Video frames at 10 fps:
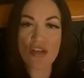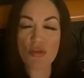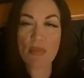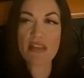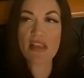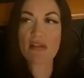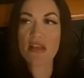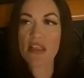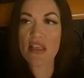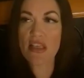So
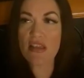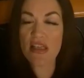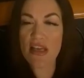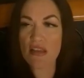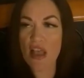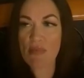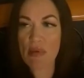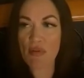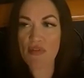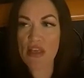masculinity these days, a lot of
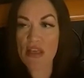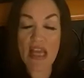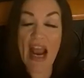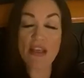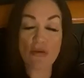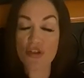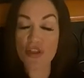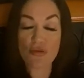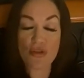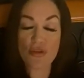people think, is, I used
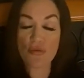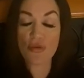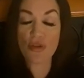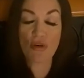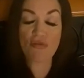to too,